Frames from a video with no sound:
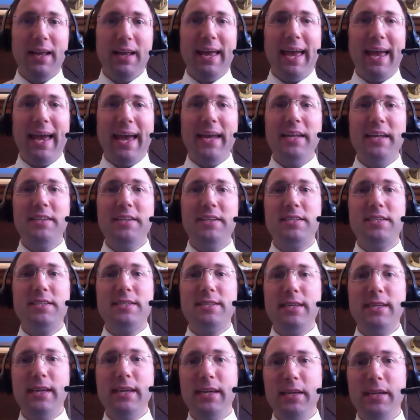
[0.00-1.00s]
And it
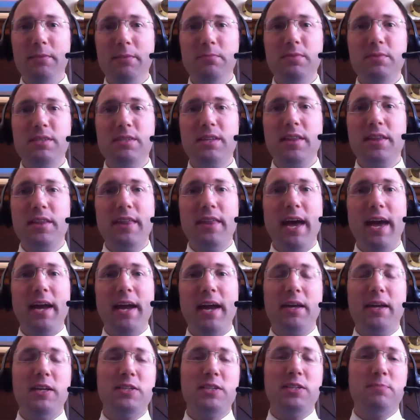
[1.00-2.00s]
seems
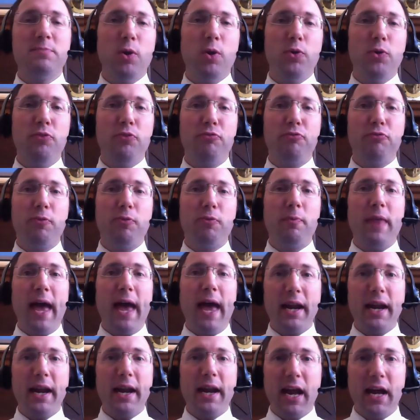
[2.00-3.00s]
that is both from
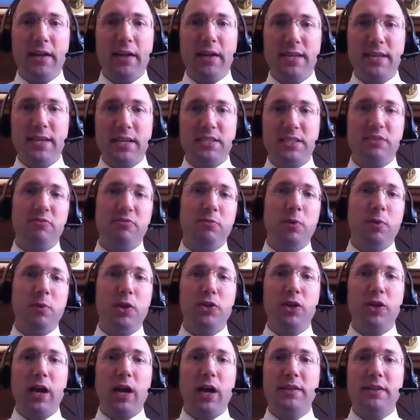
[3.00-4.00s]
that context and from
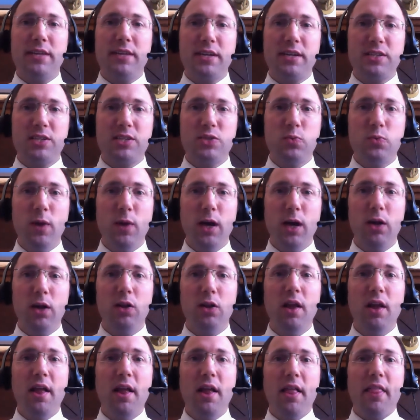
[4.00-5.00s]
other contexts as
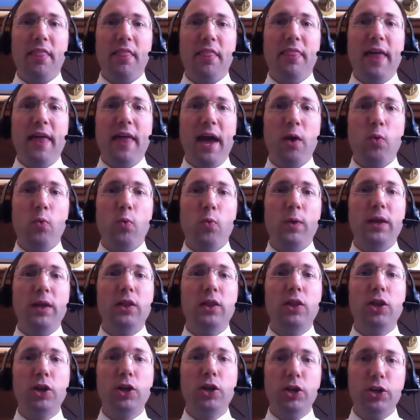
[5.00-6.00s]
well that we
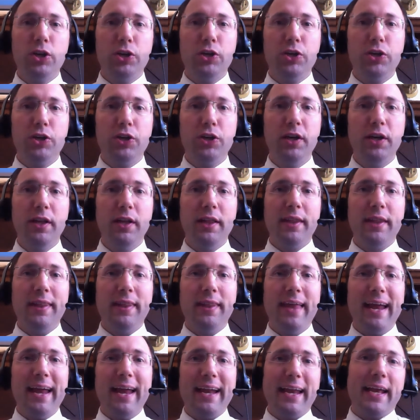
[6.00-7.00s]
learn
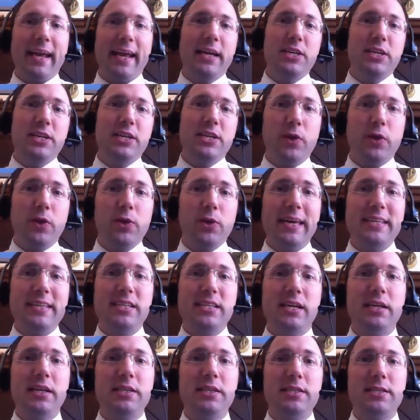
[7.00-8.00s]
that Israel
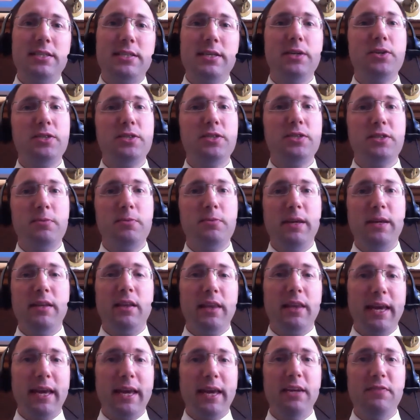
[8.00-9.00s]
is considered to be,
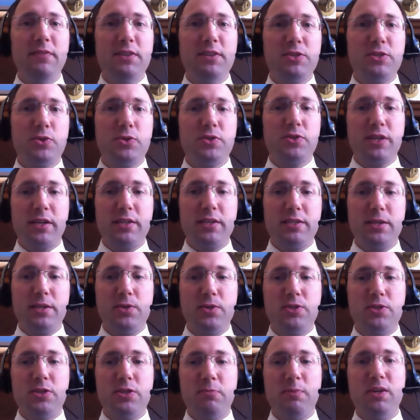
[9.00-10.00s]
the land of Israel is
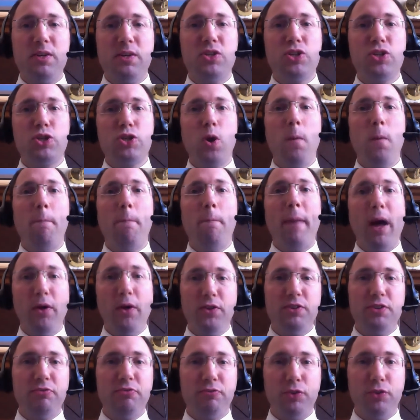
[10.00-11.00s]
considered to be so
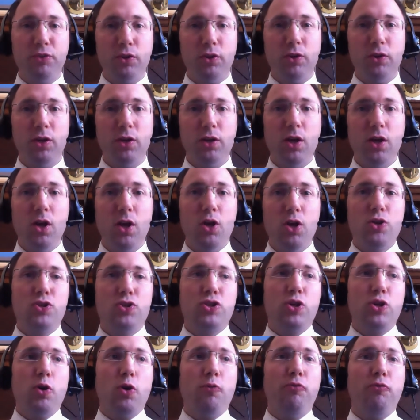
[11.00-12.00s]
bountiful,
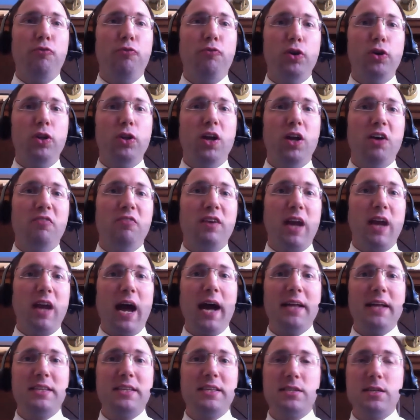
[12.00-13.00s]
so full of
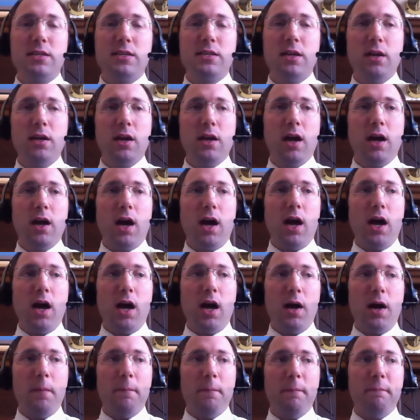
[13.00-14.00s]
God's
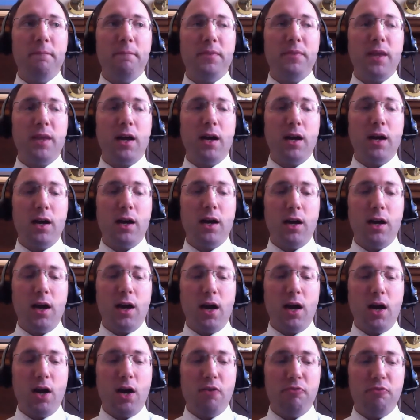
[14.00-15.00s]
um, uh,
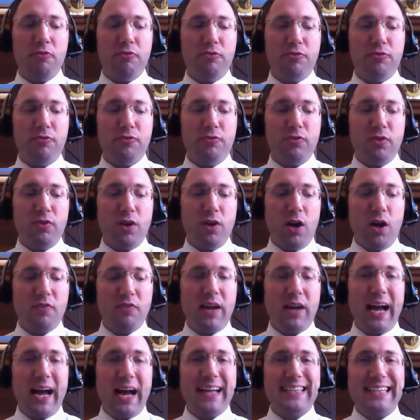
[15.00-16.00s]
of of
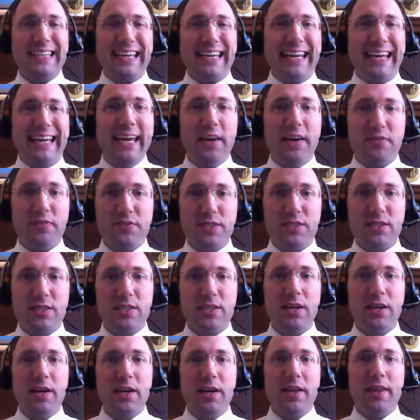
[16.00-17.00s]
God's
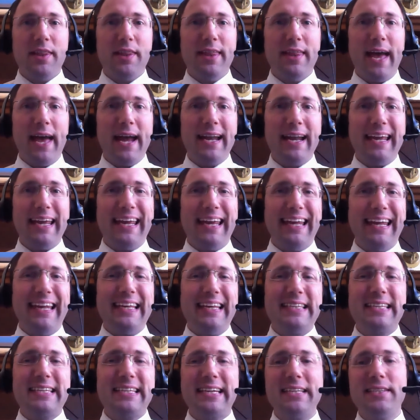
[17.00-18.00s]
gifts that it
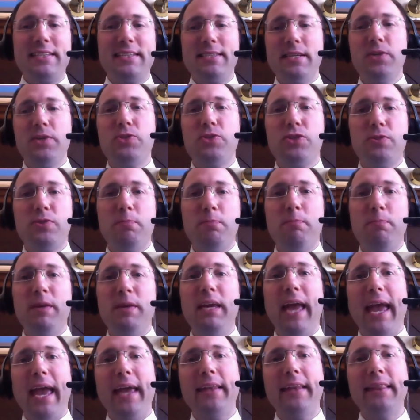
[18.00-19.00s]
is considered to
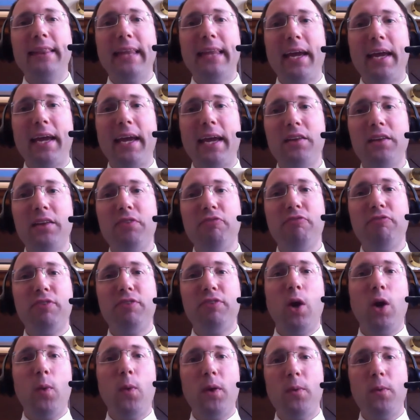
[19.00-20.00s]
be a land
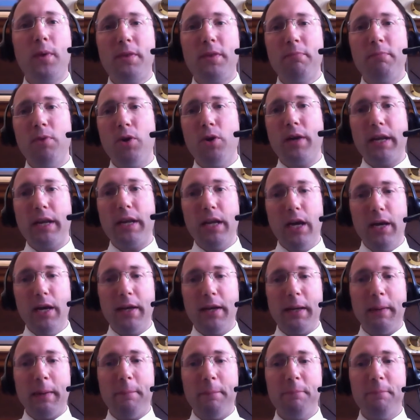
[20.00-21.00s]
flowing with milk and honey.